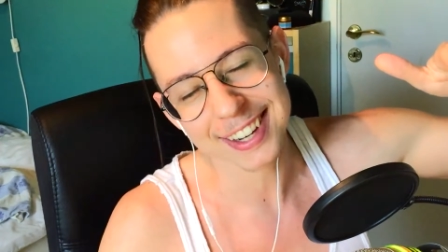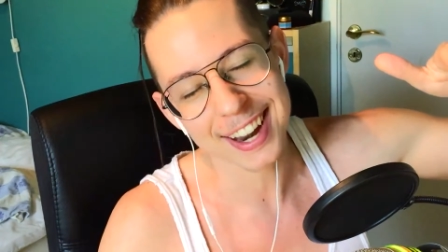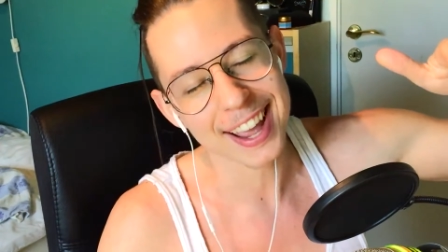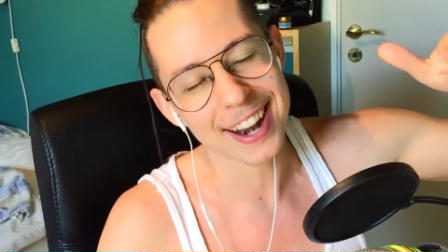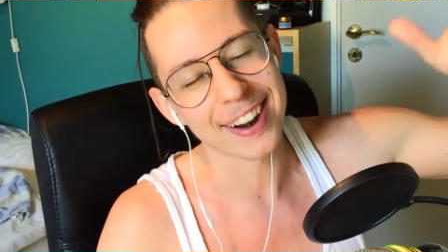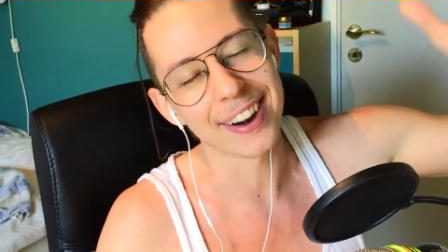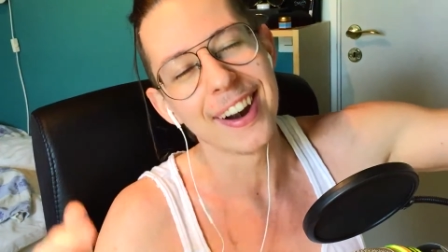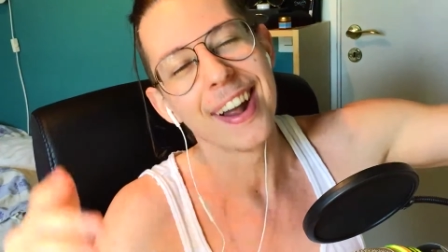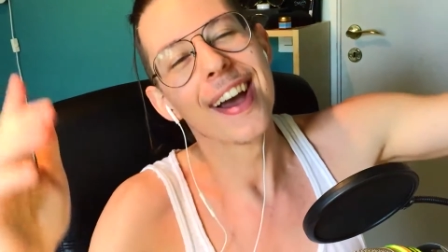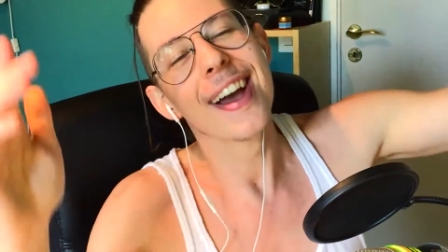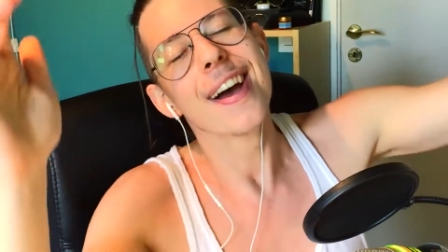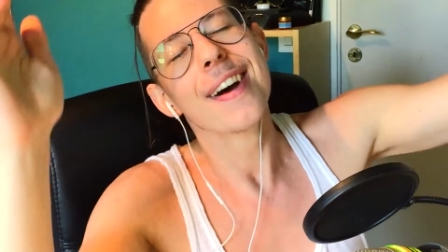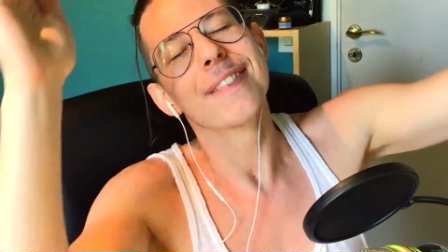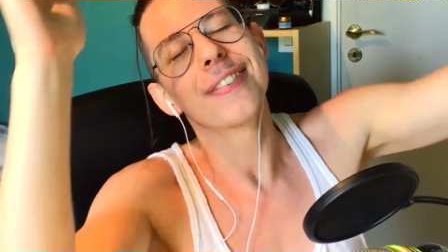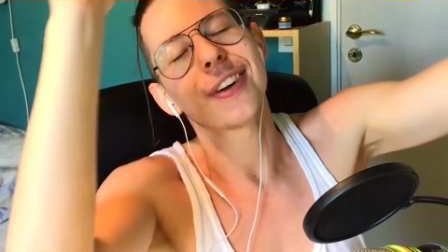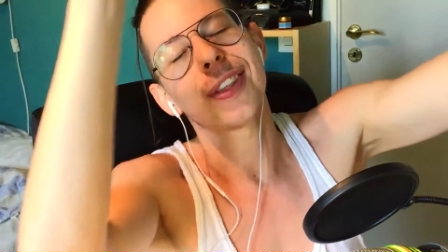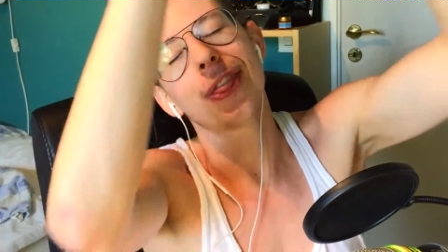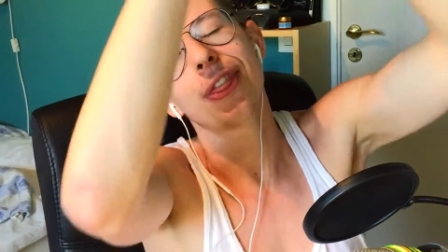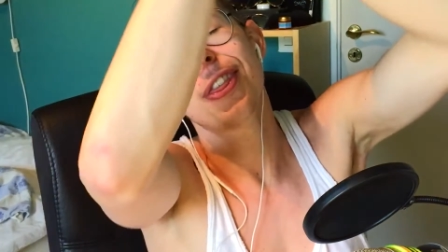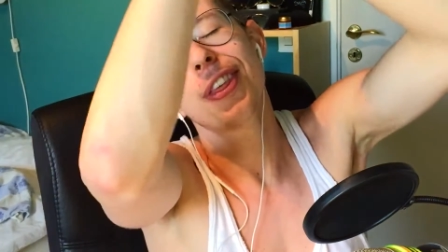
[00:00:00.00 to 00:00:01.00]
later,
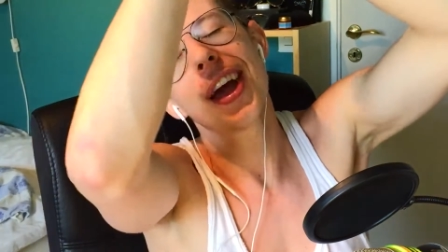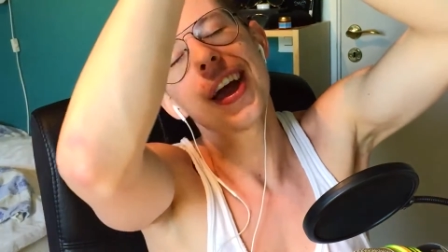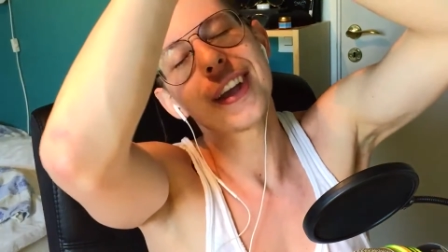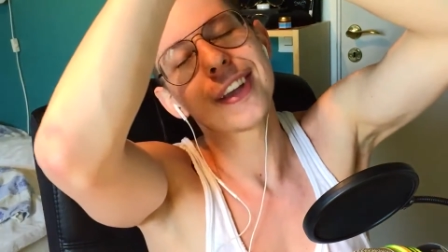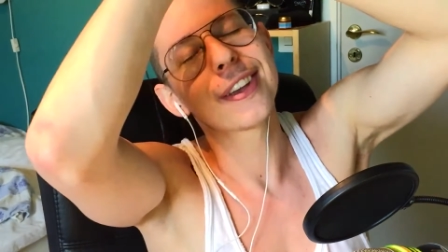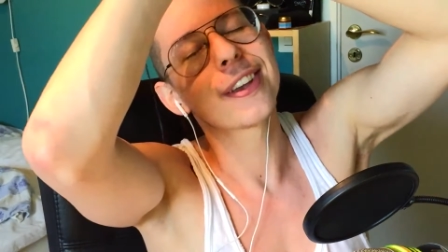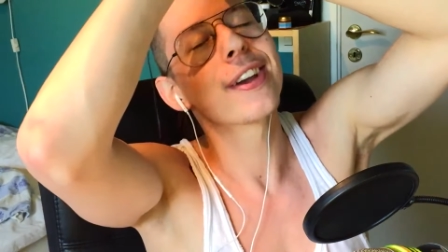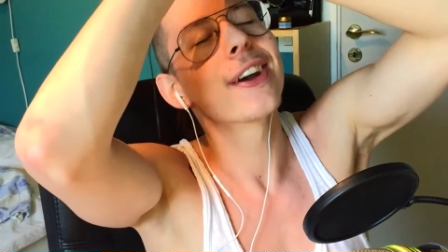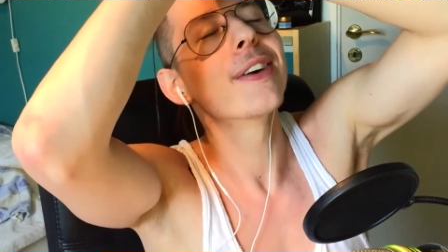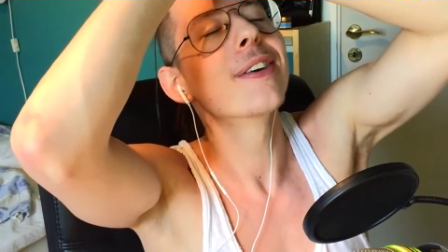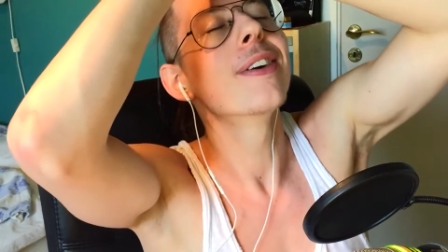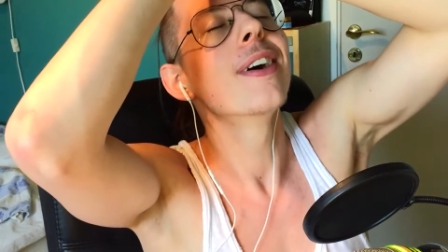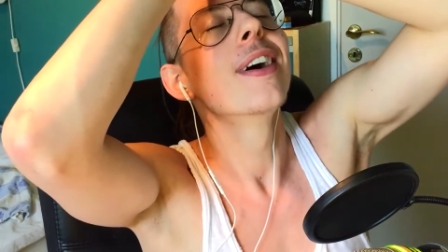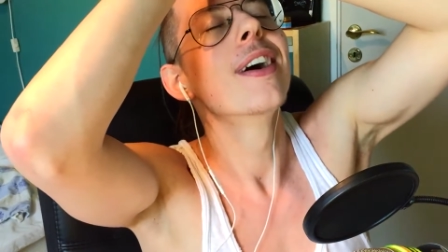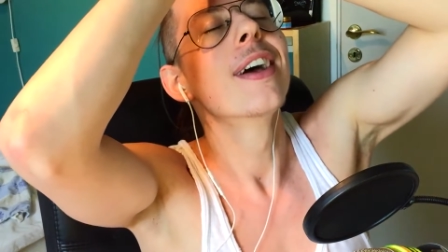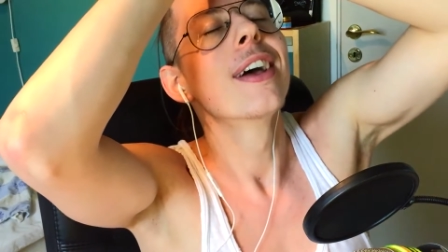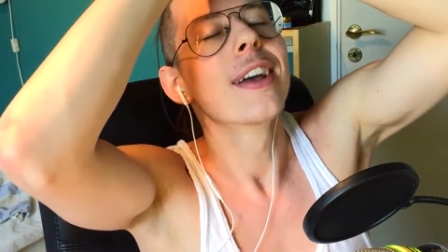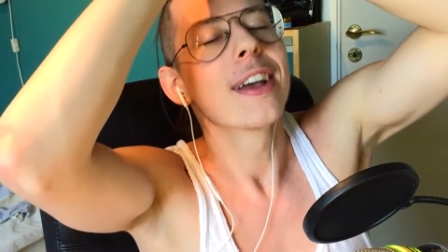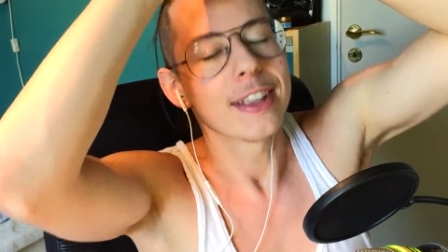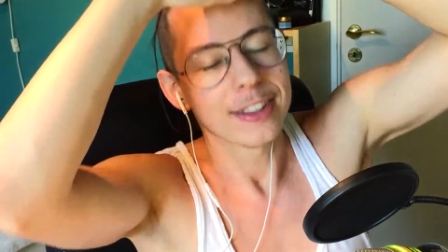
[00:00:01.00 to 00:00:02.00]
but thank you
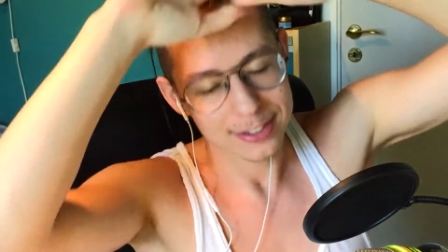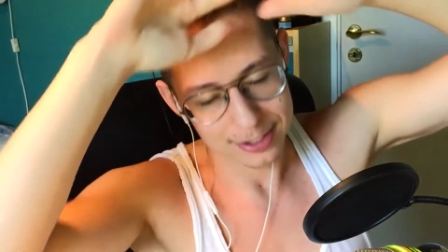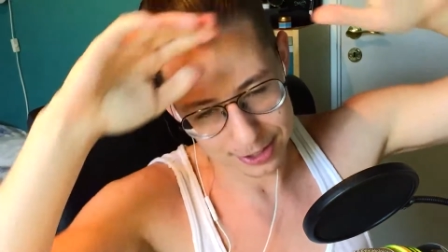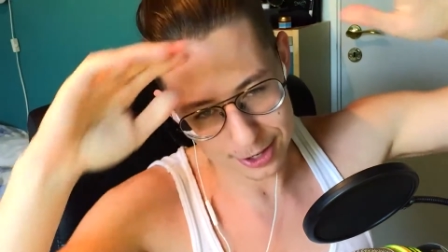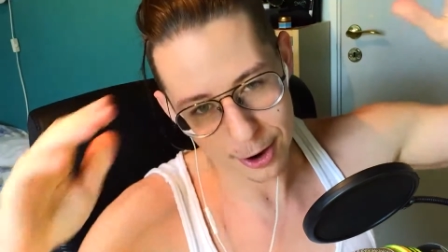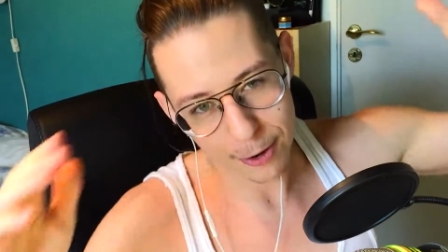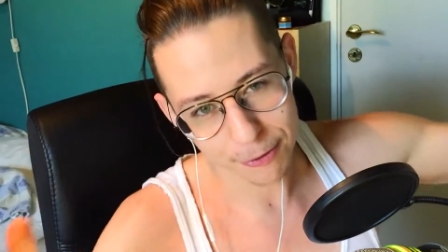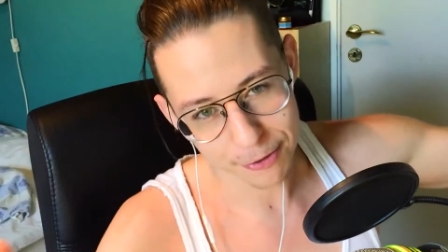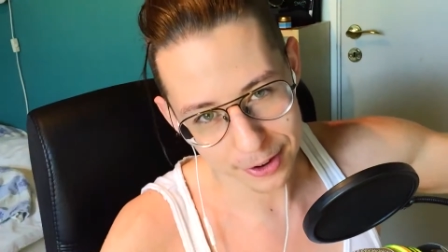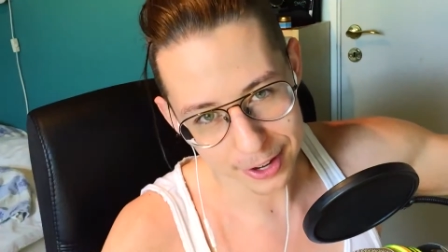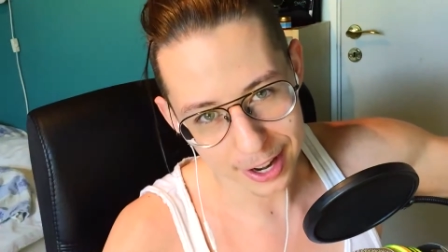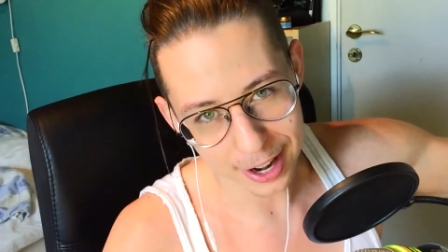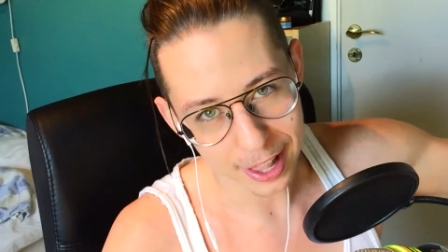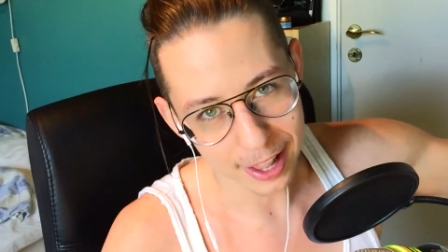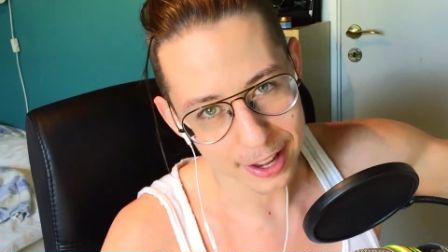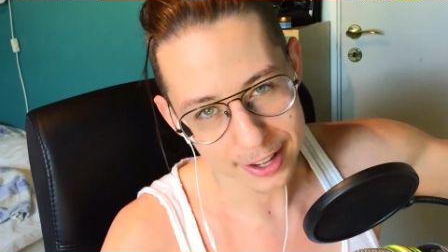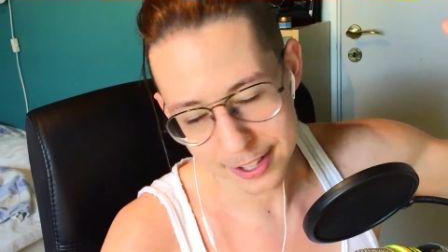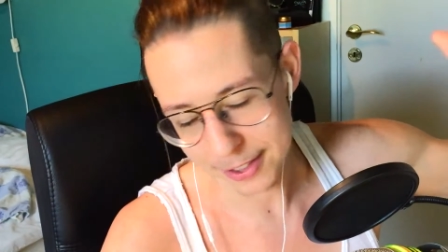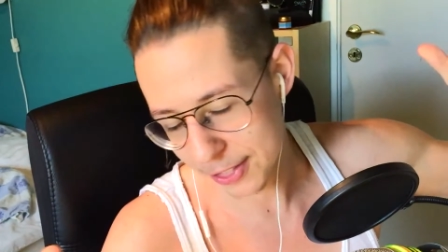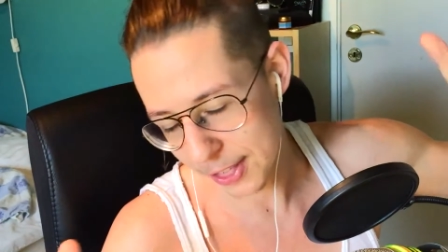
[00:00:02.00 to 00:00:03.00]
so
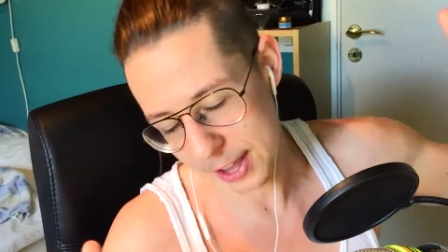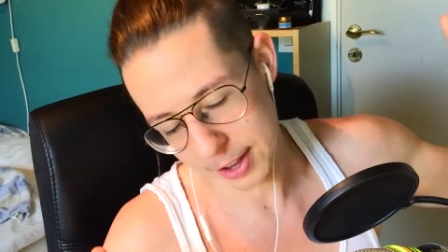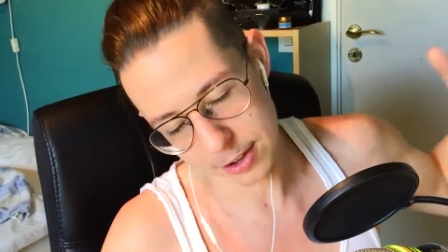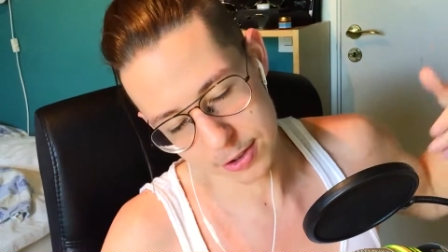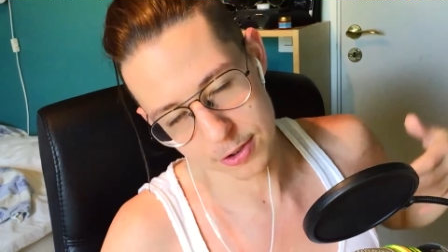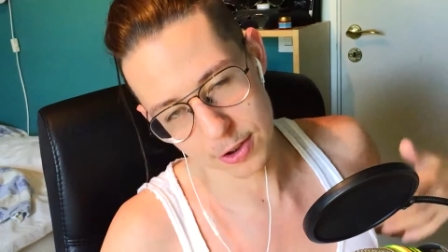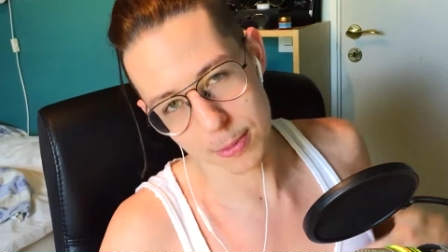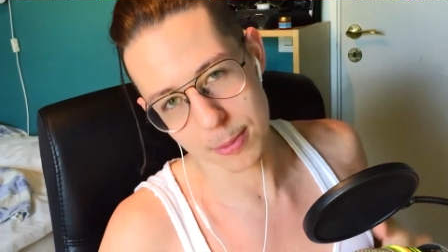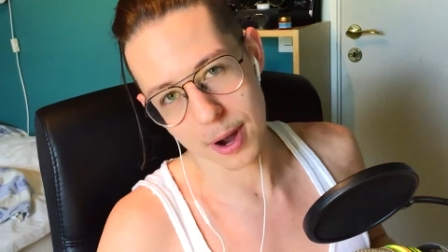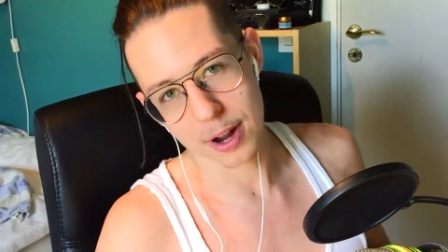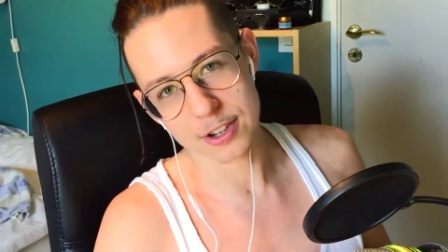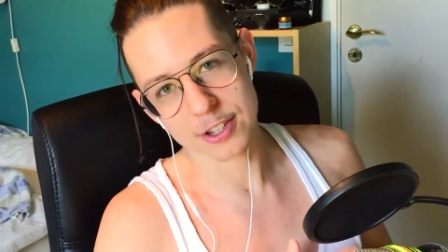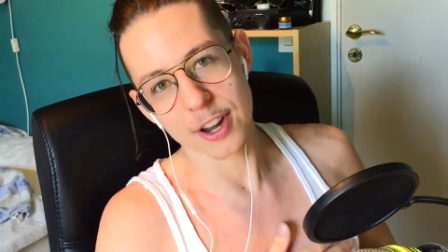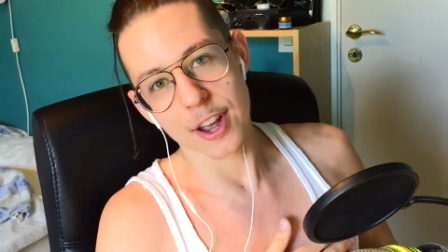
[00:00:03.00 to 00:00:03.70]
finalized, thank you so much.